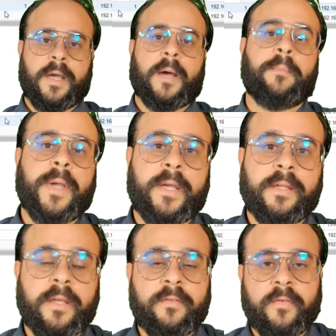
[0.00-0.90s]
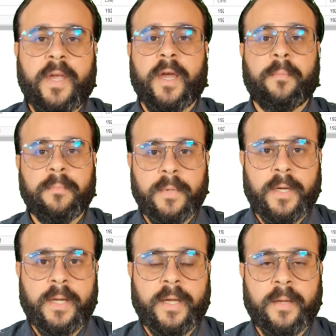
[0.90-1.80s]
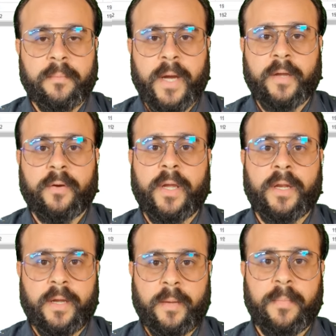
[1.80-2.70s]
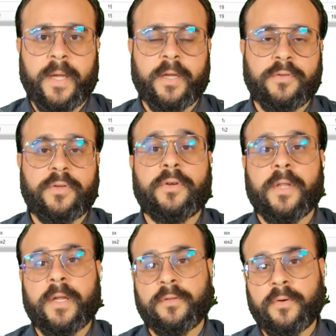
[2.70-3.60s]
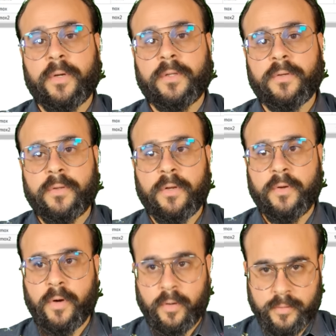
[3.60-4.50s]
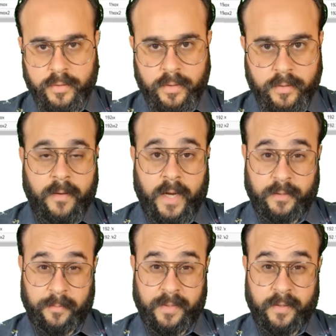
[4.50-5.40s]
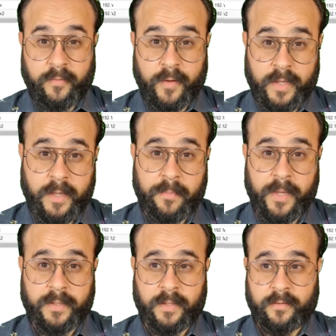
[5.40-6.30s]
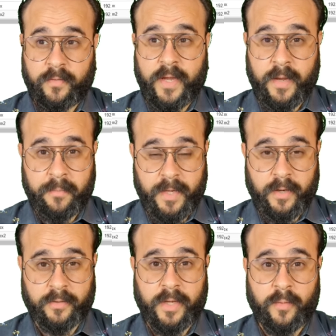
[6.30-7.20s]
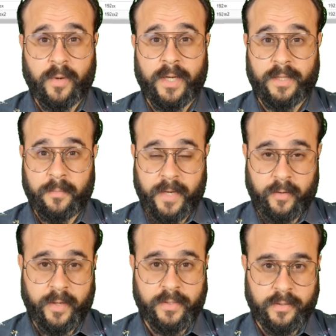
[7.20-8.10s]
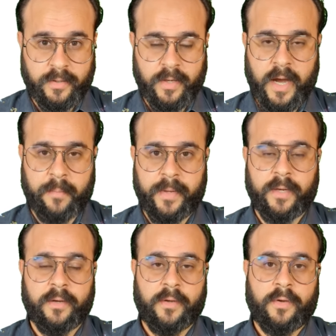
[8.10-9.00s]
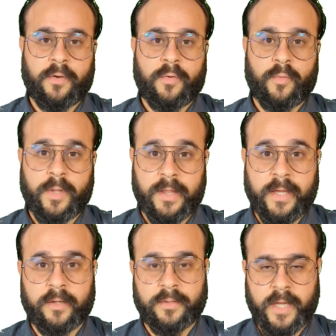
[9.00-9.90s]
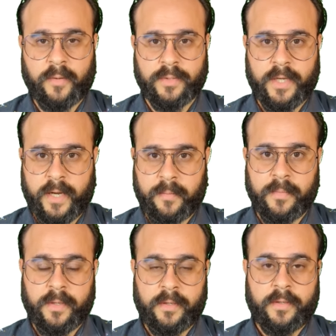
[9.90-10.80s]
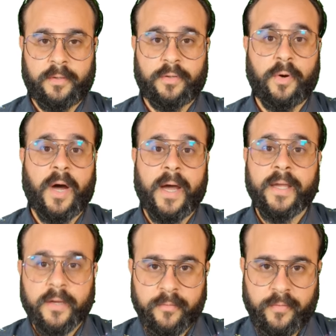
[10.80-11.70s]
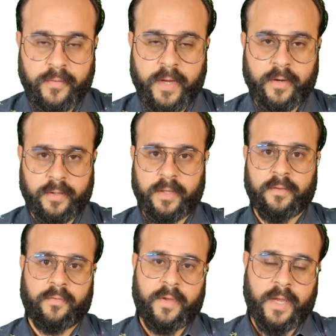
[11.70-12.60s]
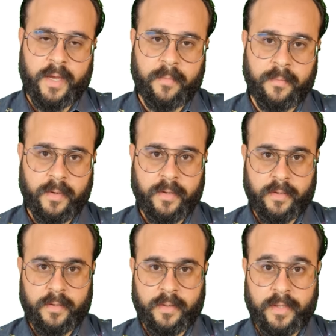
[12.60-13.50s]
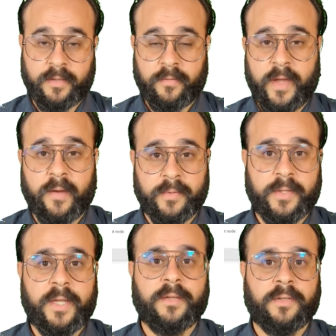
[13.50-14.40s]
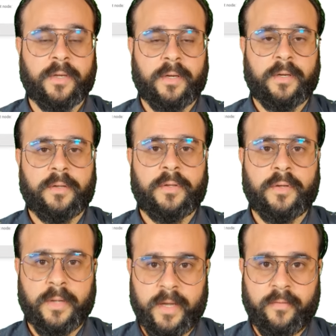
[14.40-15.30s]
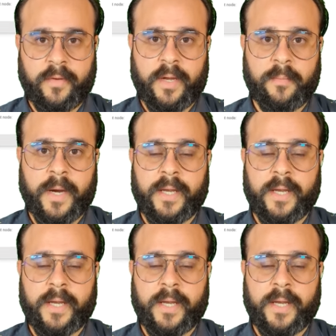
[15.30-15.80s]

I'm picking this VM, clicking migrate, and making sure that it's going to the new host. I specifically picked this VM because I wanted the migration to happen with little downtime. So I configured this VM's disk to live in my